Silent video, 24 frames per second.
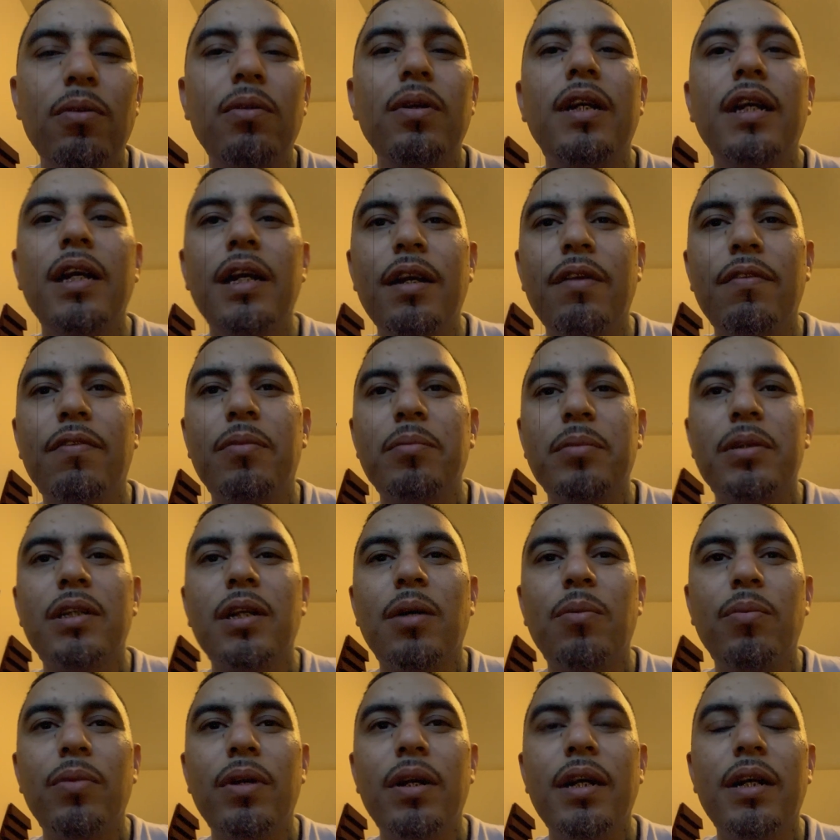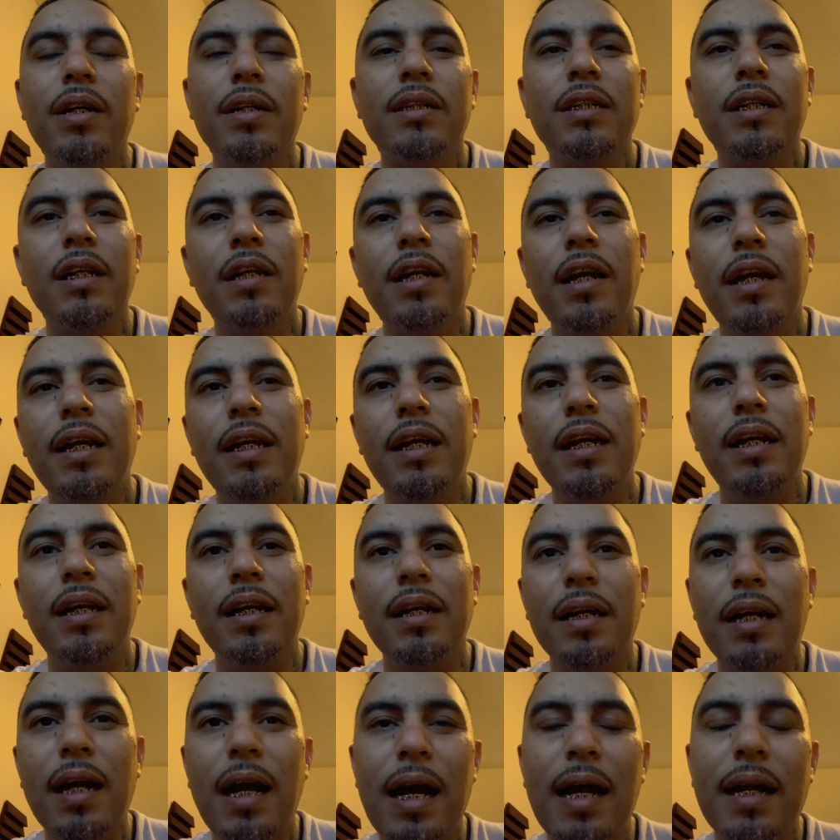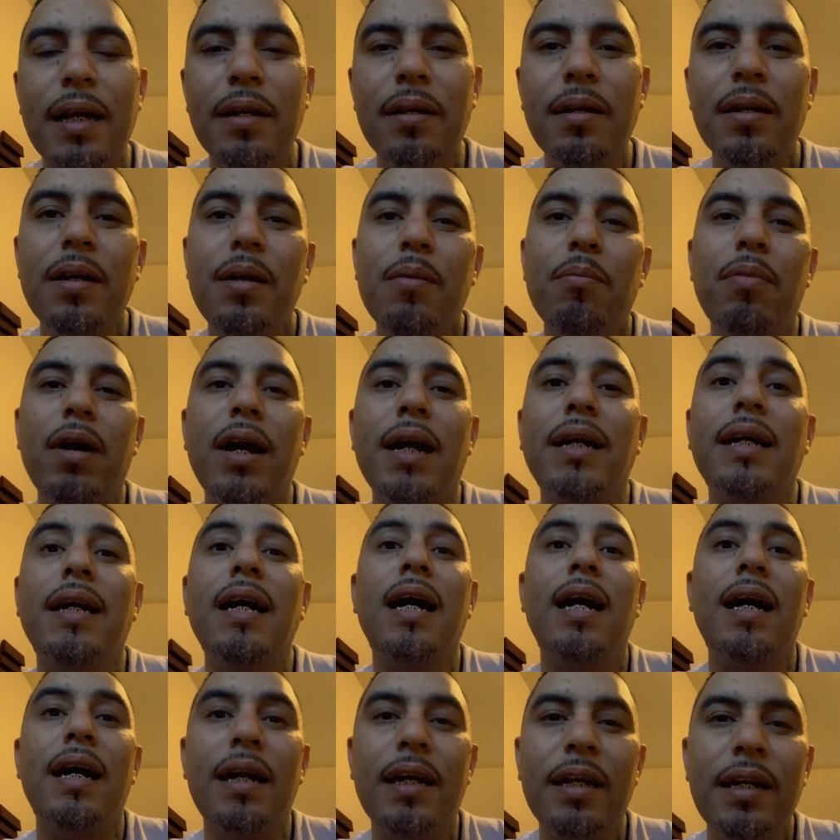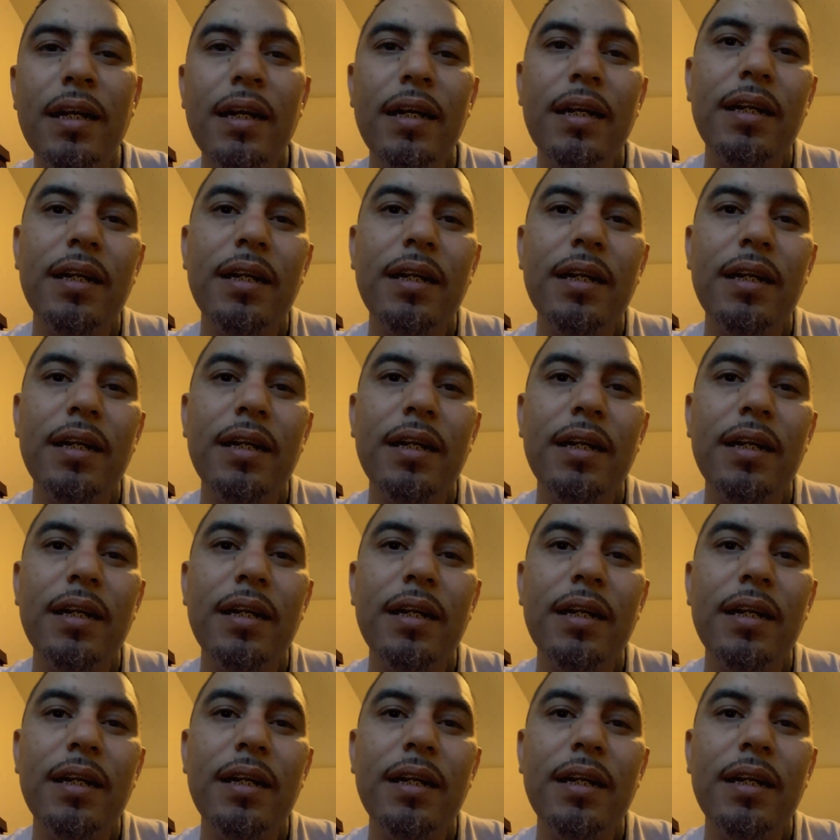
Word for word: getting from someone else and they're getting guided by God.